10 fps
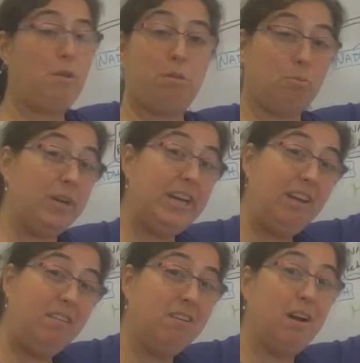
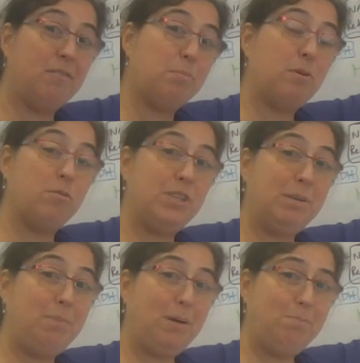3 of the
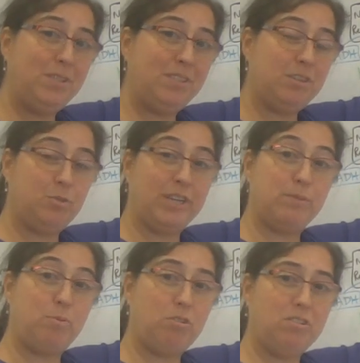protein pumps, the
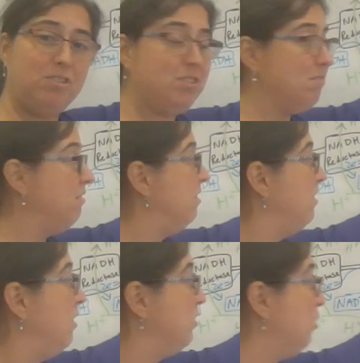transporters.
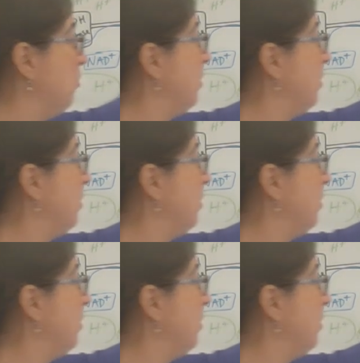So we're